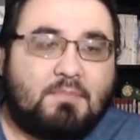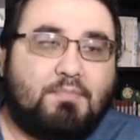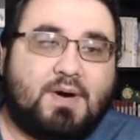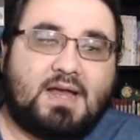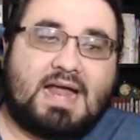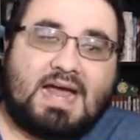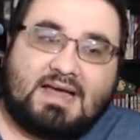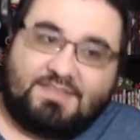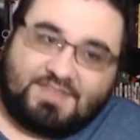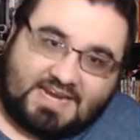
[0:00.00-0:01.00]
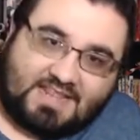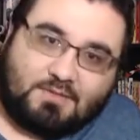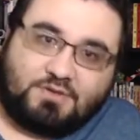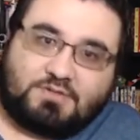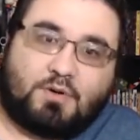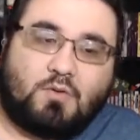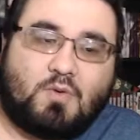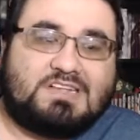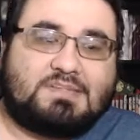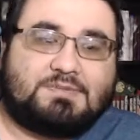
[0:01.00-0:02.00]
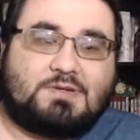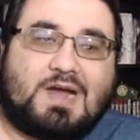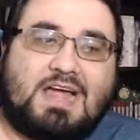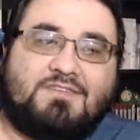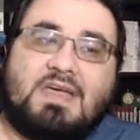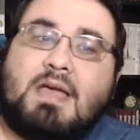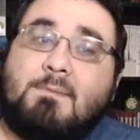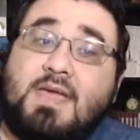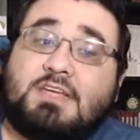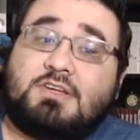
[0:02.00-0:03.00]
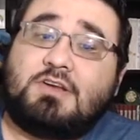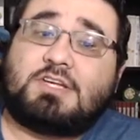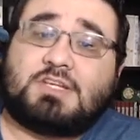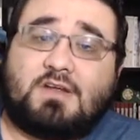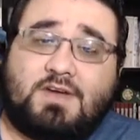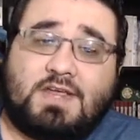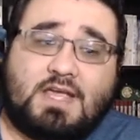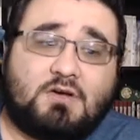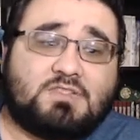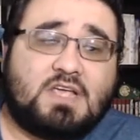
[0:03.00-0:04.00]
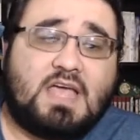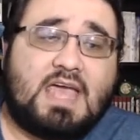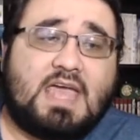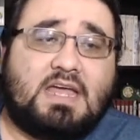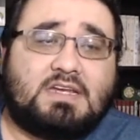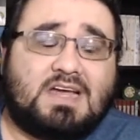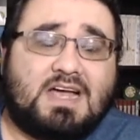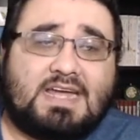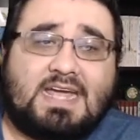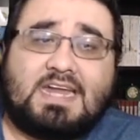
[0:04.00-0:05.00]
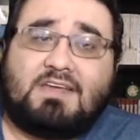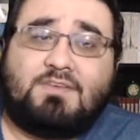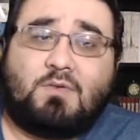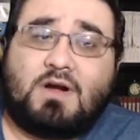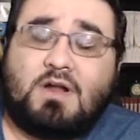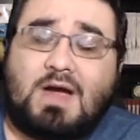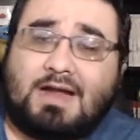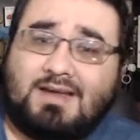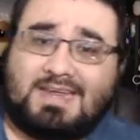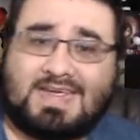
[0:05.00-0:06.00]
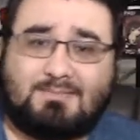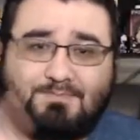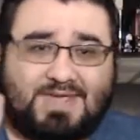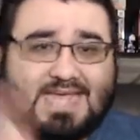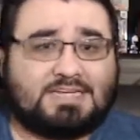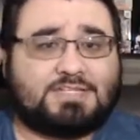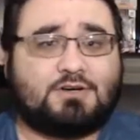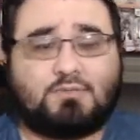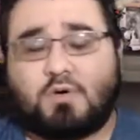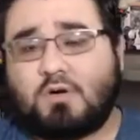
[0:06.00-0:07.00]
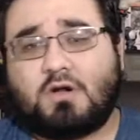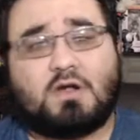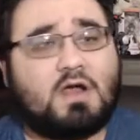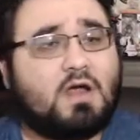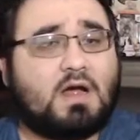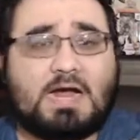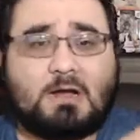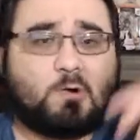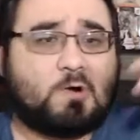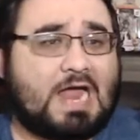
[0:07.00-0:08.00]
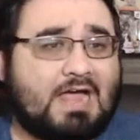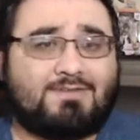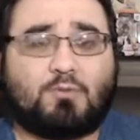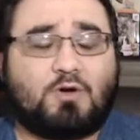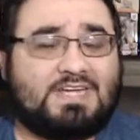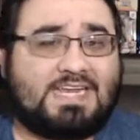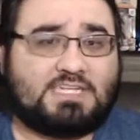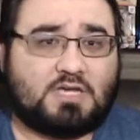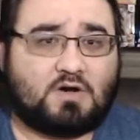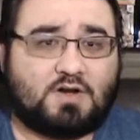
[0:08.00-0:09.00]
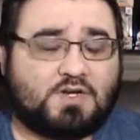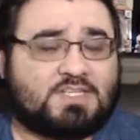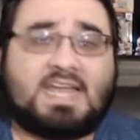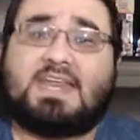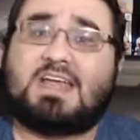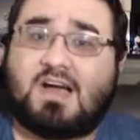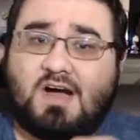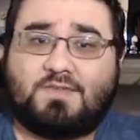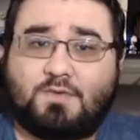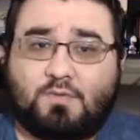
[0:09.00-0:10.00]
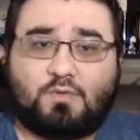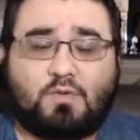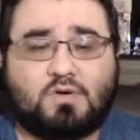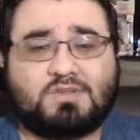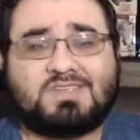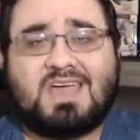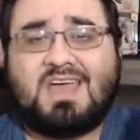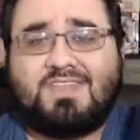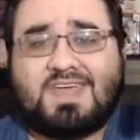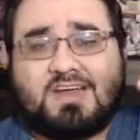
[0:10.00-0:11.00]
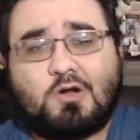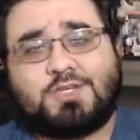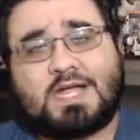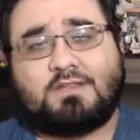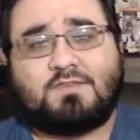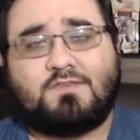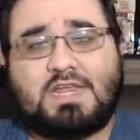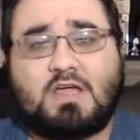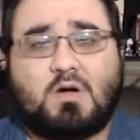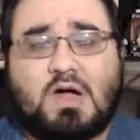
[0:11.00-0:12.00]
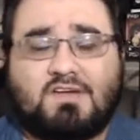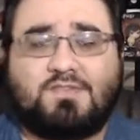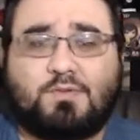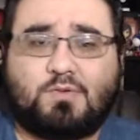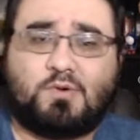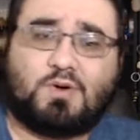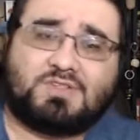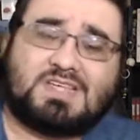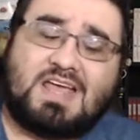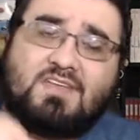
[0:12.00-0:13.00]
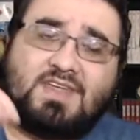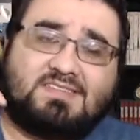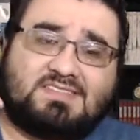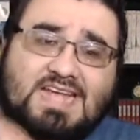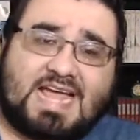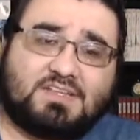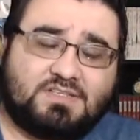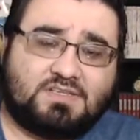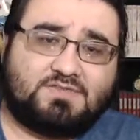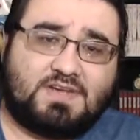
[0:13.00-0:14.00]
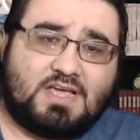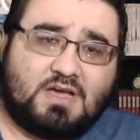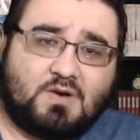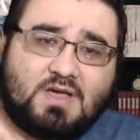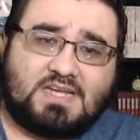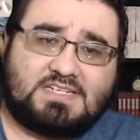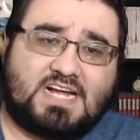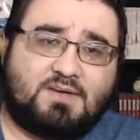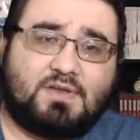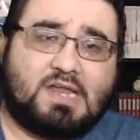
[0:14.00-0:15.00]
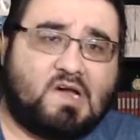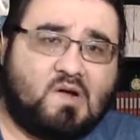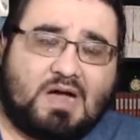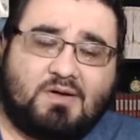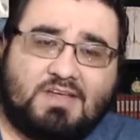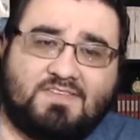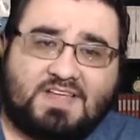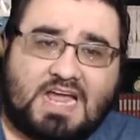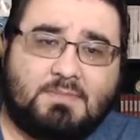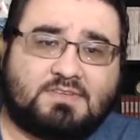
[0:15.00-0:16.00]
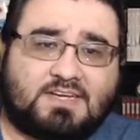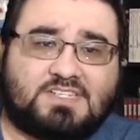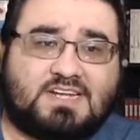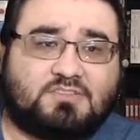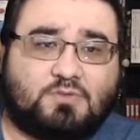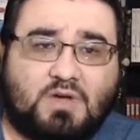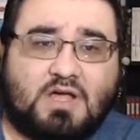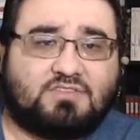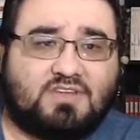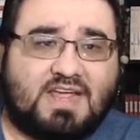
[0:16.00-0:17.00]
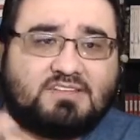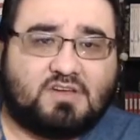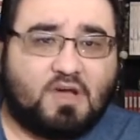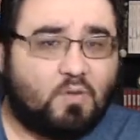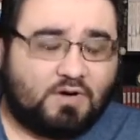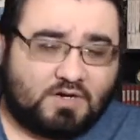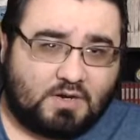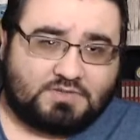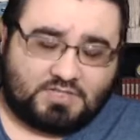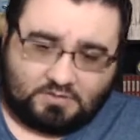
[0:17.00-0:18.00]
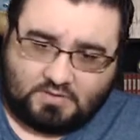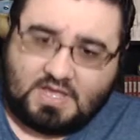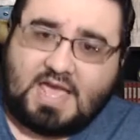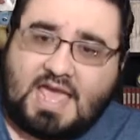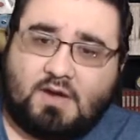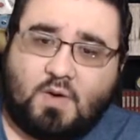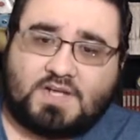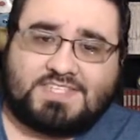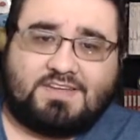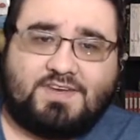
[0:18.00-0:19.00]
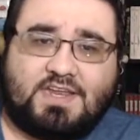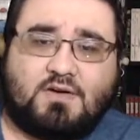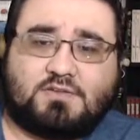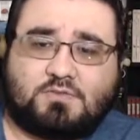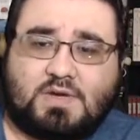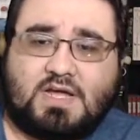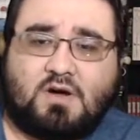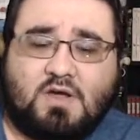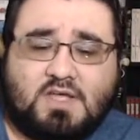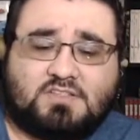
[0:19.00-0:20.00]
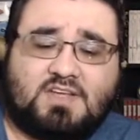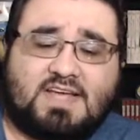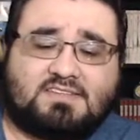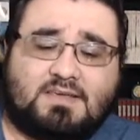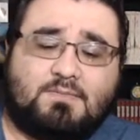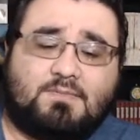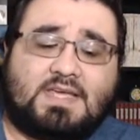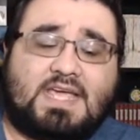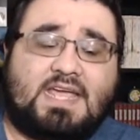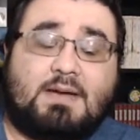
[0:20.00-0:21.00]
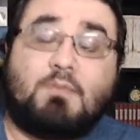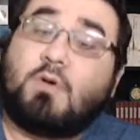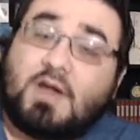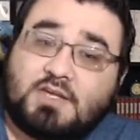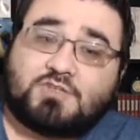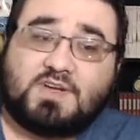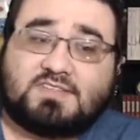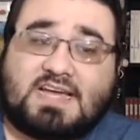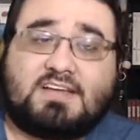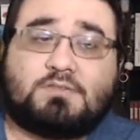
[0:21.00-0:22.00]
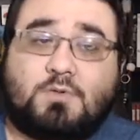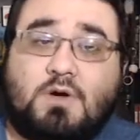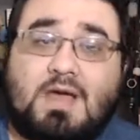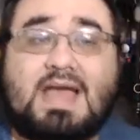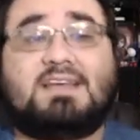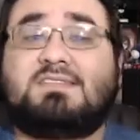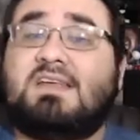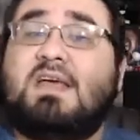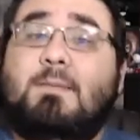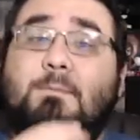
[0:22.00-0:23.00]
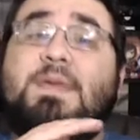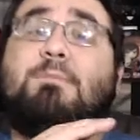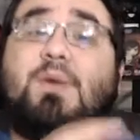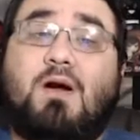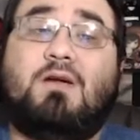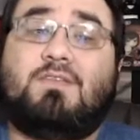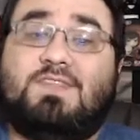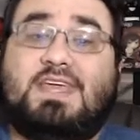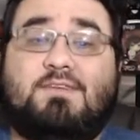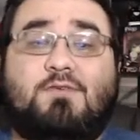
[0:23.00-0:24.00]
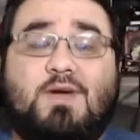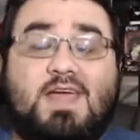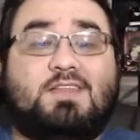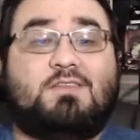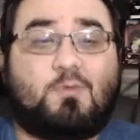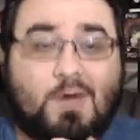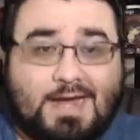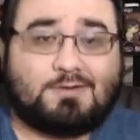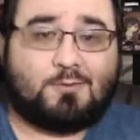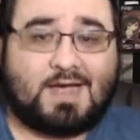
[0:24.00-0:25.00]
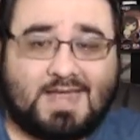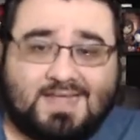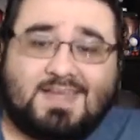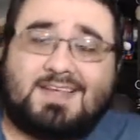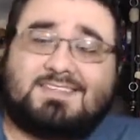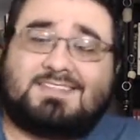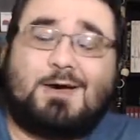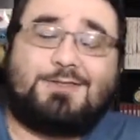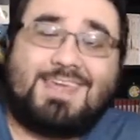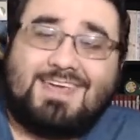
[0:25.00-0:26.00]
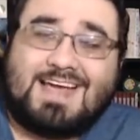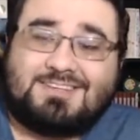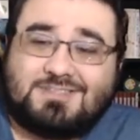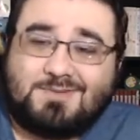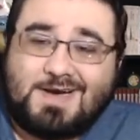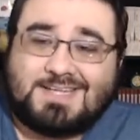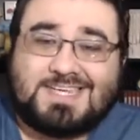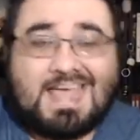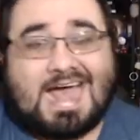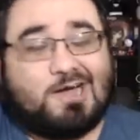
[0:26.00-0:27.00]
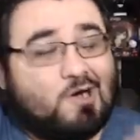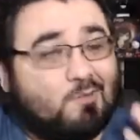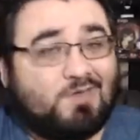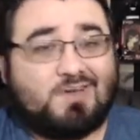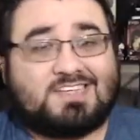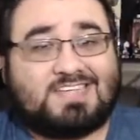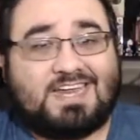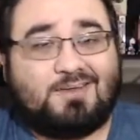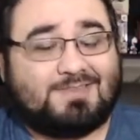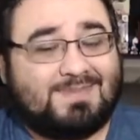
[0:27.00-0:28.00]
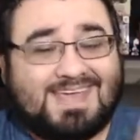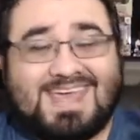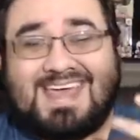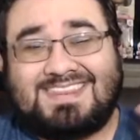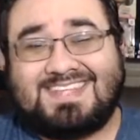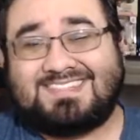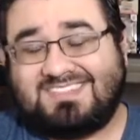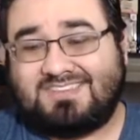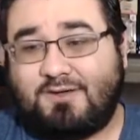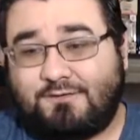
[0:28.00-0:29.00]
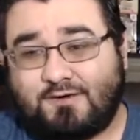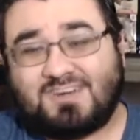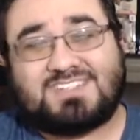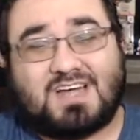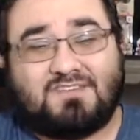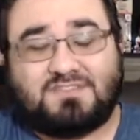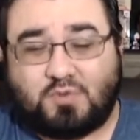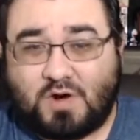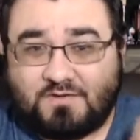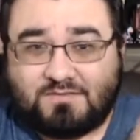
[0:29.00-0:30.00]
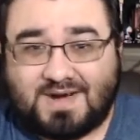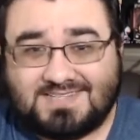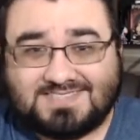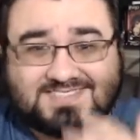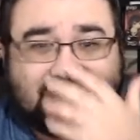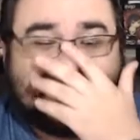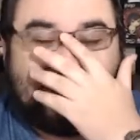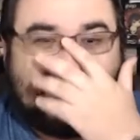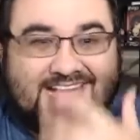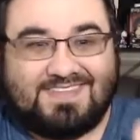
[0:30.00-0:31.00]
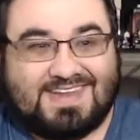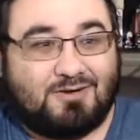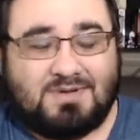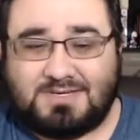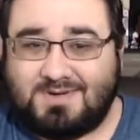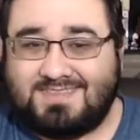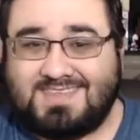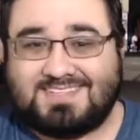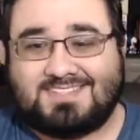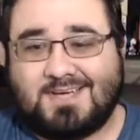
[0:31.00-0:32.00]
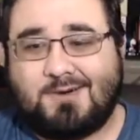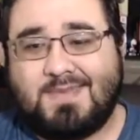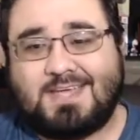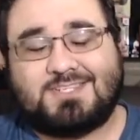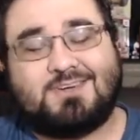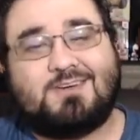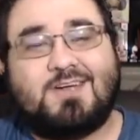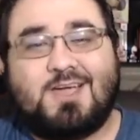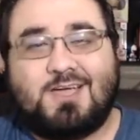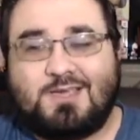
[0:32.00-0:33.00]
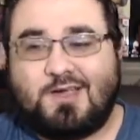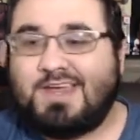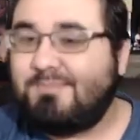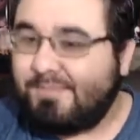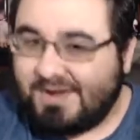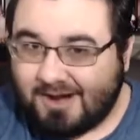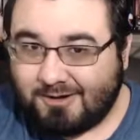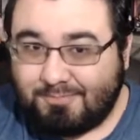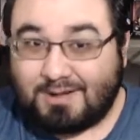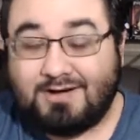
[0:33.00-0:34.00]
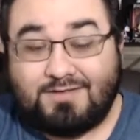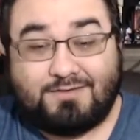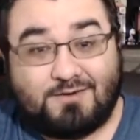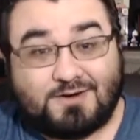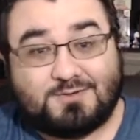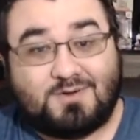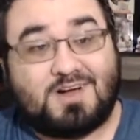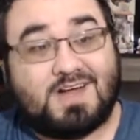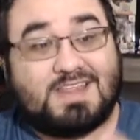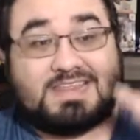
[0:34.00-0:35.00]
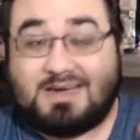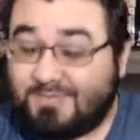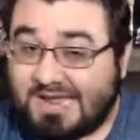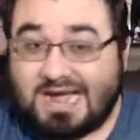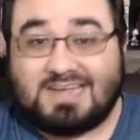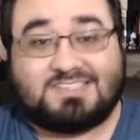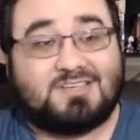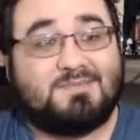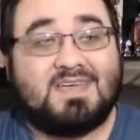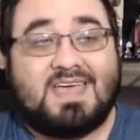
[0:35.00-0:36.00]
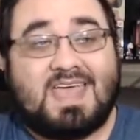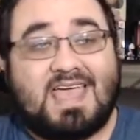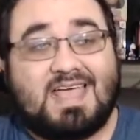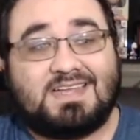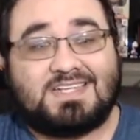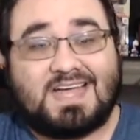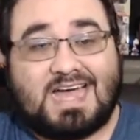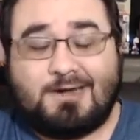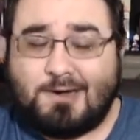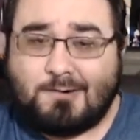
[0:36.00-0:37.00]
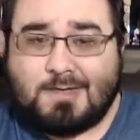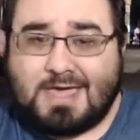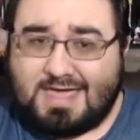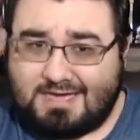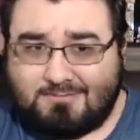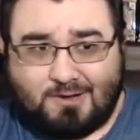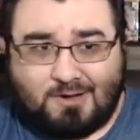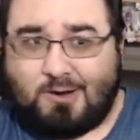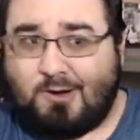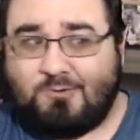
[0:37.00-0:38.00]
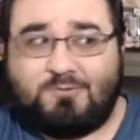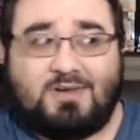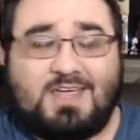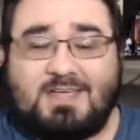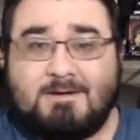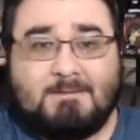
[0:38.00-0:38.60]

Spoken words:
But again, the most important one is subscribe. Make sure you share videos. And again, if you want to know how to be entered more or have a more detailed understanding on the rules, then go check out the video of the rules that's tagged to this video down below. I'll leave it in the comment section as well so you guys know where to go to. And watch that video as well so you guys can get more entries as well as be part of the giveaway the right way. So thank you guys so much. I hope you're excited with me. This is the first of 12 months that I will be doing this. So make sure you are part of the first one. That'll be awesome. And I don't know. Hopefully